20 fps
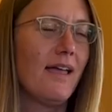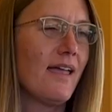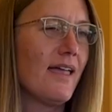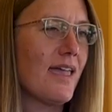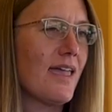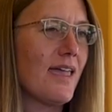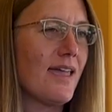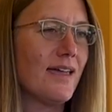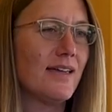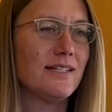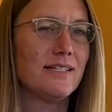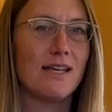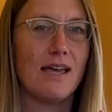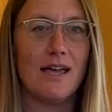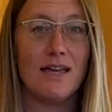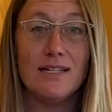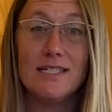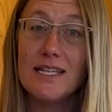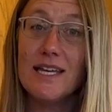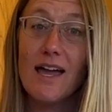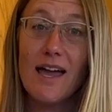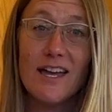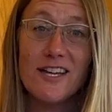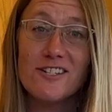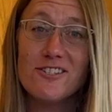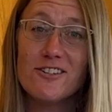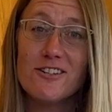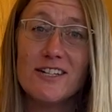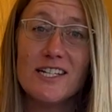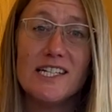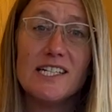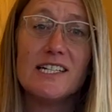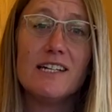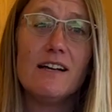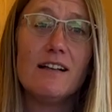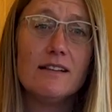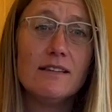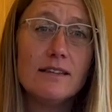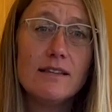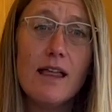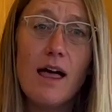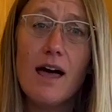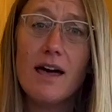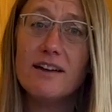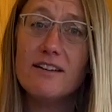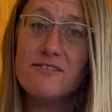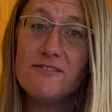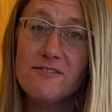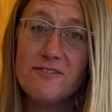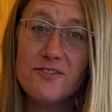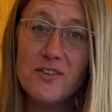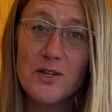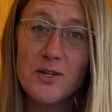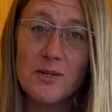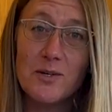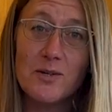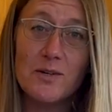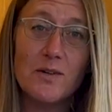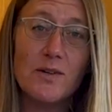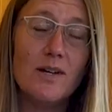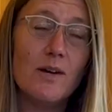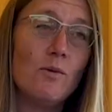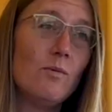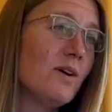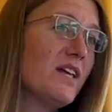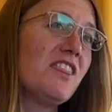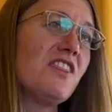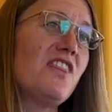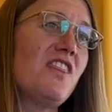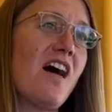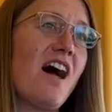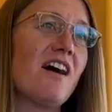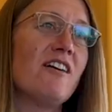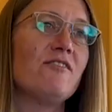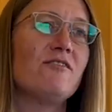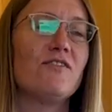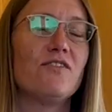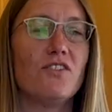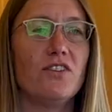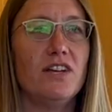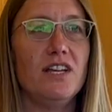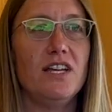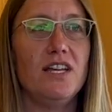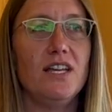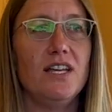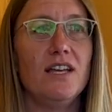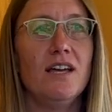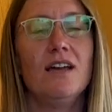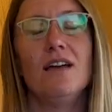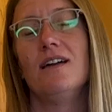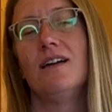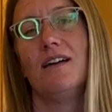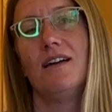and I dehydrated a lot of food with that free